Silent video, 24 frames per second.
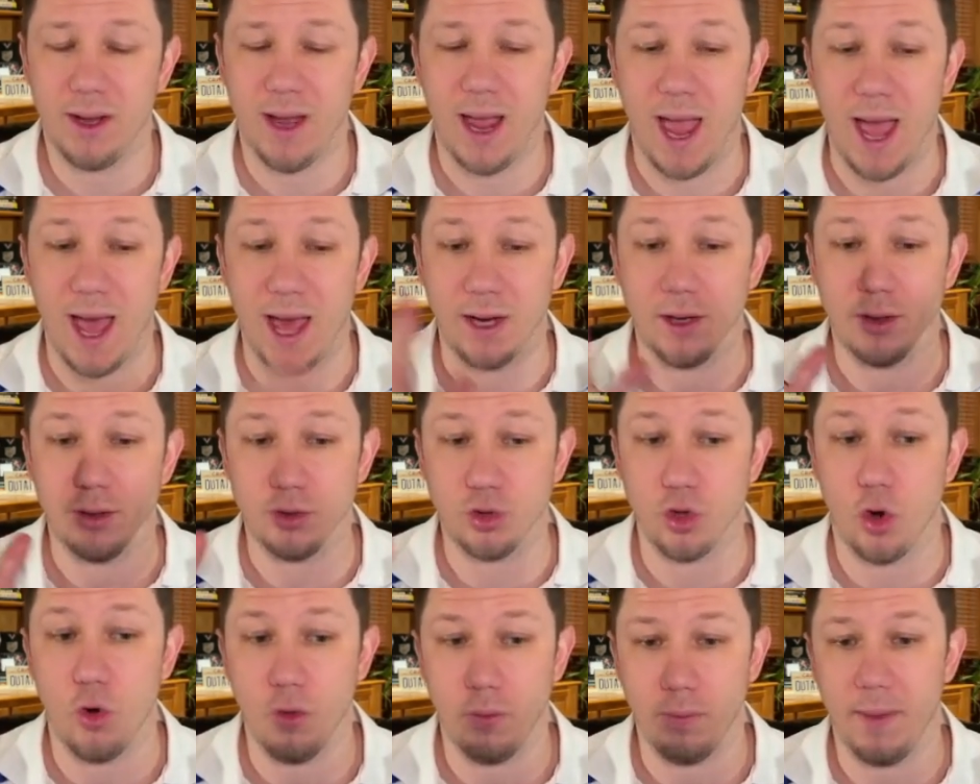and
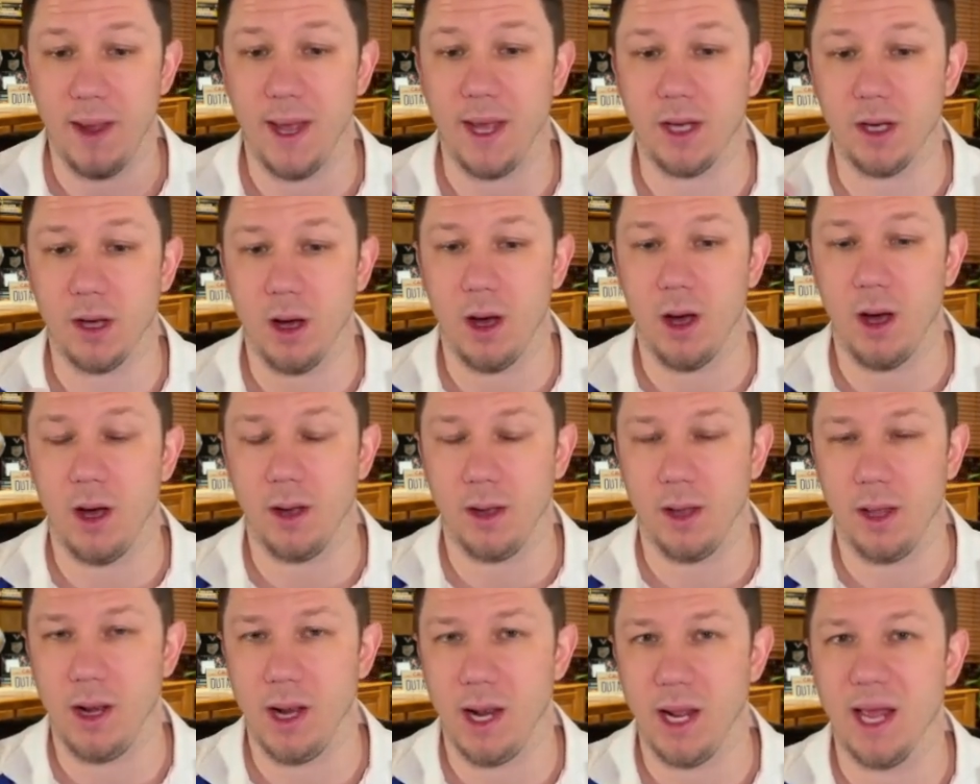don't make
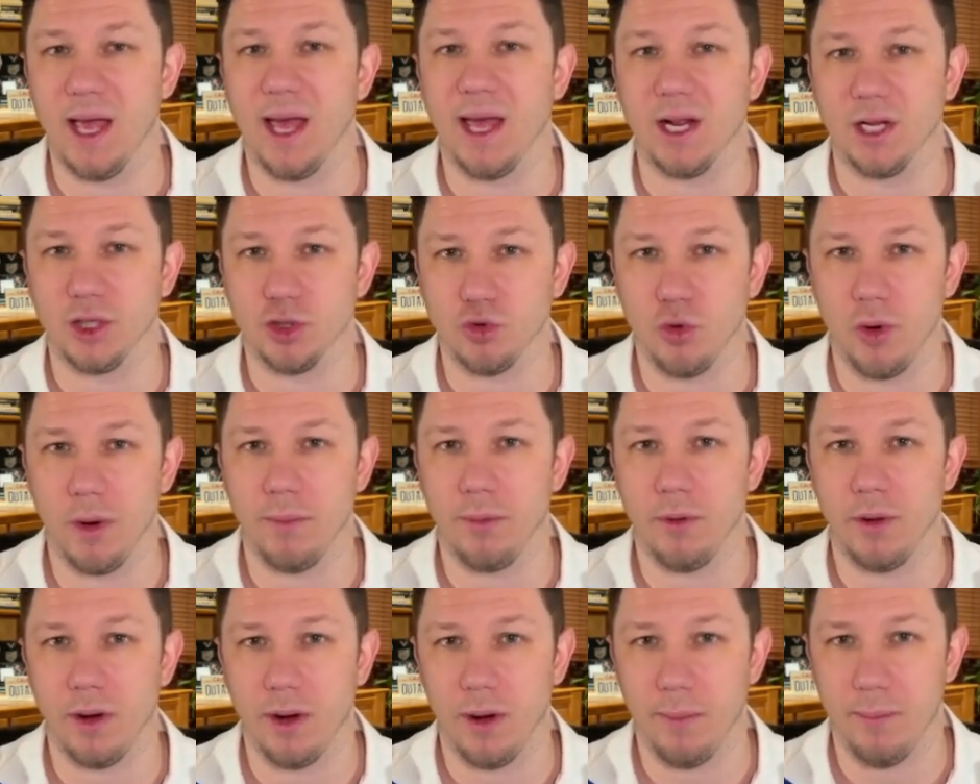an exorbitant